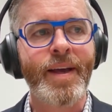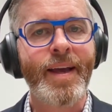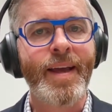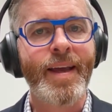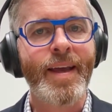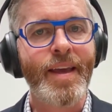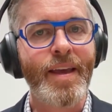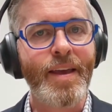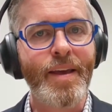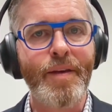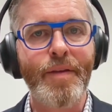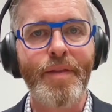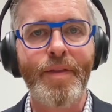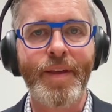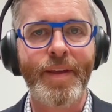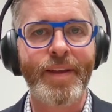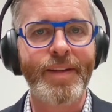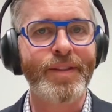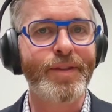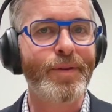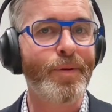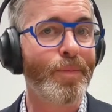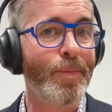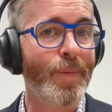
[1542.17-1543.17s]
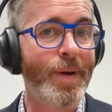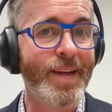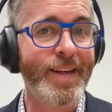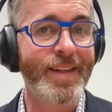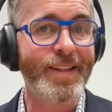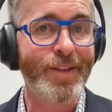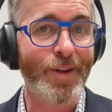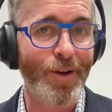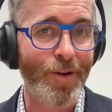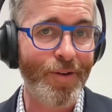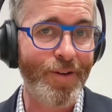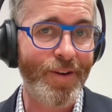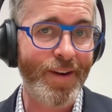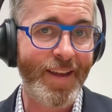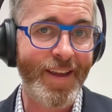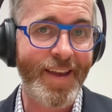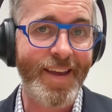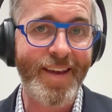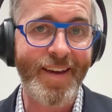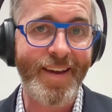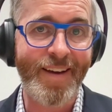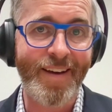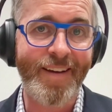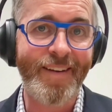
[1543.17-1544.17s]
hear things that we don't
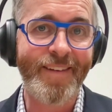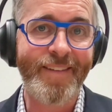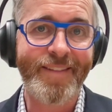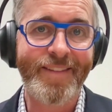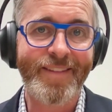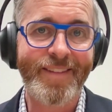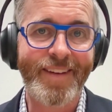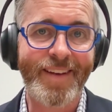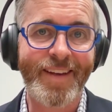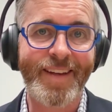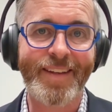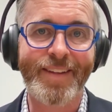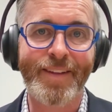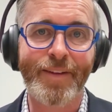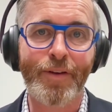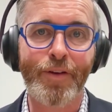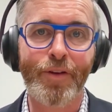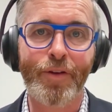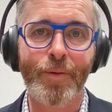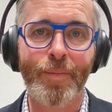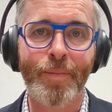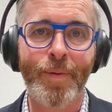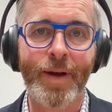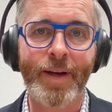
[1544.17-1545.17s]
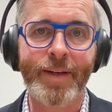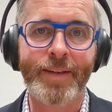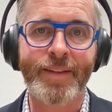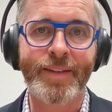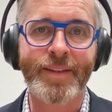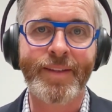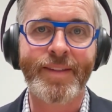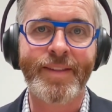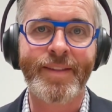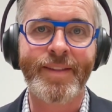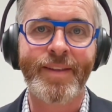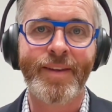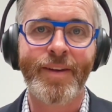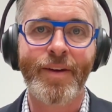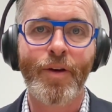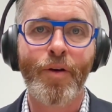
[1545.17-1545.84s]
hear in clinical practice,